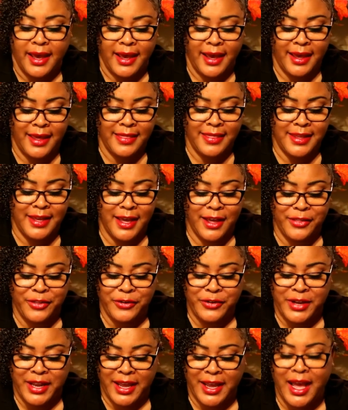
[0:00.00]
and the
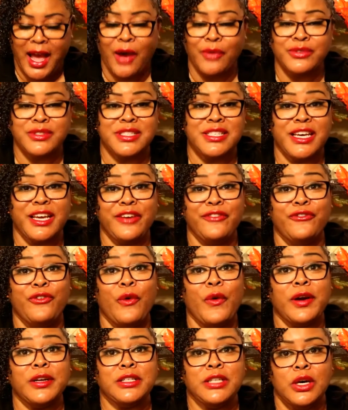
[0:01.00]
other day I was looking
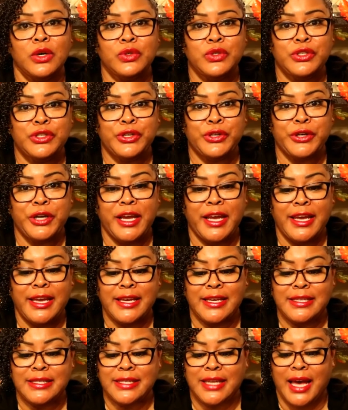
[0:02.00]
for a toaster
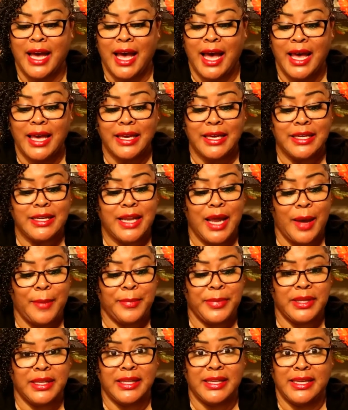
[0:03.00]
and I could
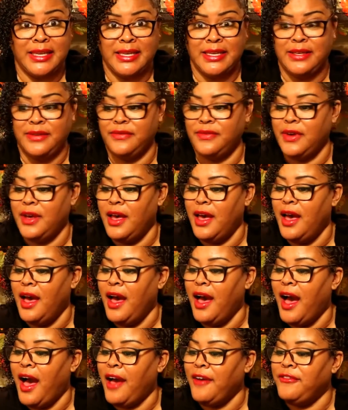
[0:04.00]
not believe
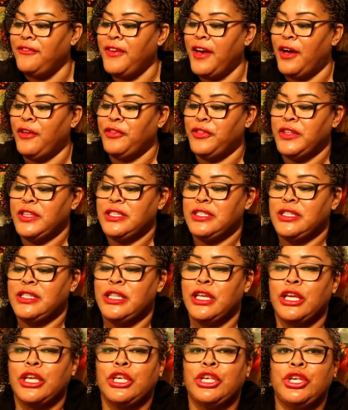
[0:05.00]
I found this
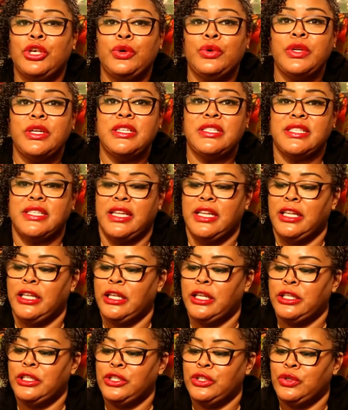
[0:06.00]
the cutest
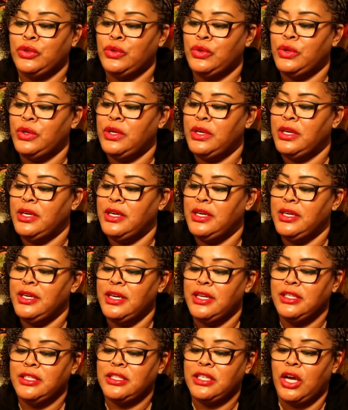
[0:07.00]
little
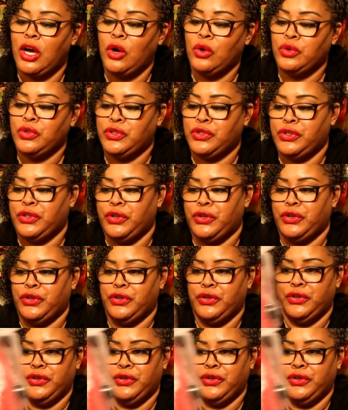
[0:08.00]
toaster